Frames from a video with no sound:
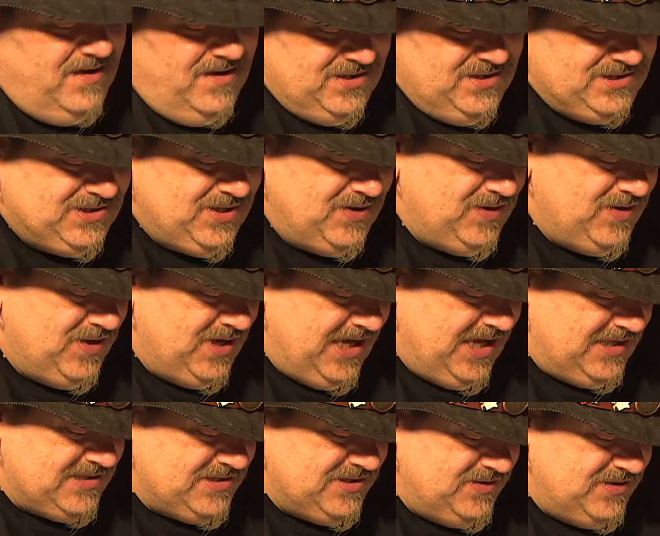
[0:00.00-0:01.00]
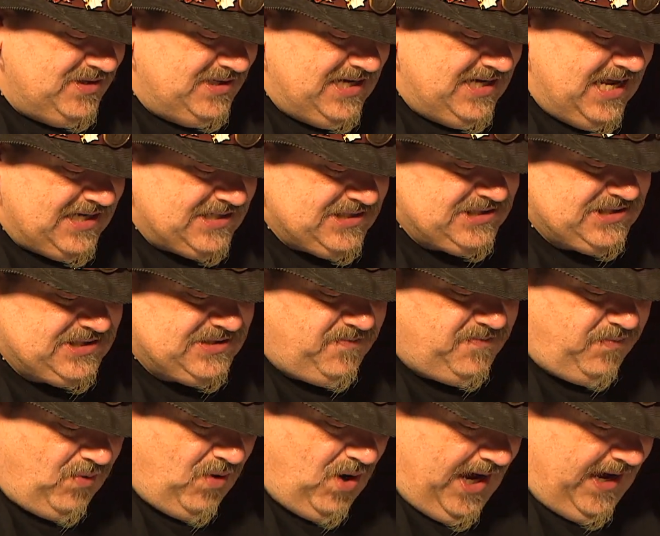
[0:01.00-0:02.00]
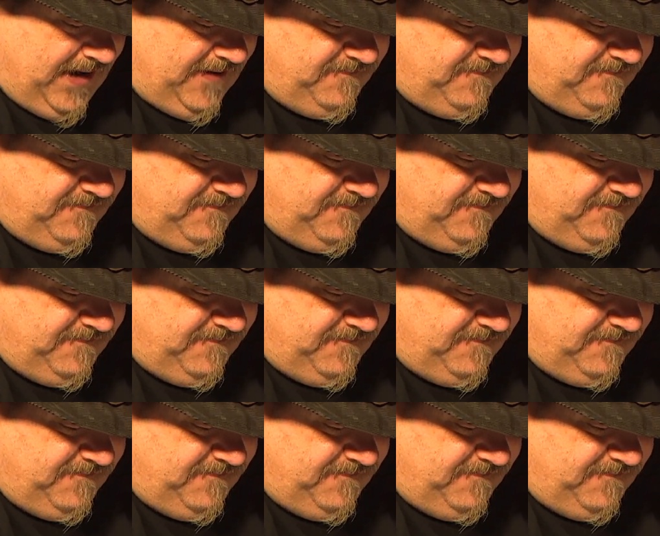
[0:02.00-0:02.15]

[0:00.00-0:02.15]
So you get to the next spring.